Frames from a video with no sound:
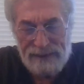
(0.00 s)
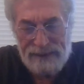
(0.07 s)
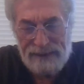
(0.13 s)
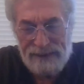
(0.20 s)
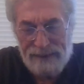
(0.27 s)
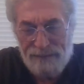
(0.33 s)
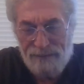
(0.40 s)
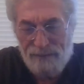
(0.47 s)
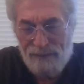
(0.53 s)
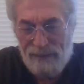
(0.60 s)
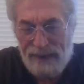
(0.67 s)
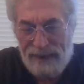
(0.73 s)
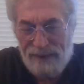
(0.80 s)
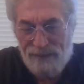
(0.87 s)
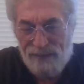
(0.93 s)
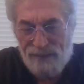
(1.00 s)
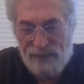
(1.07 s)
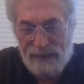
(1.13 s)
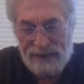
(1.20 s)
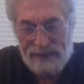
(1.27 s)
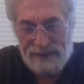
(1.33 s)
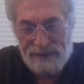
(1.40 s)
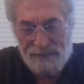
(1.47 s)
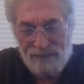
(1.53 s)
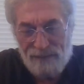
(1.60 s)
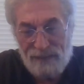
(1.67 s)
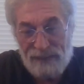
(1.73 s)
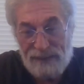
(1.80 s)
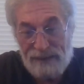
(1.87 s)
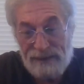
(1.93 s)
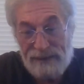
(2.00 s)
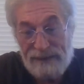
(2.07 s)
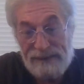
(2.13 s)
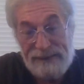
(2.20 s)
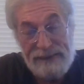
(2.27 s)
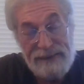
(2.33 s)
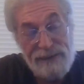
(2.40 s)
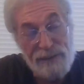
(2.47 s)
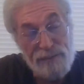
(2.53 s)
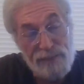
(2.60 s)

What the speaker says: it may affect your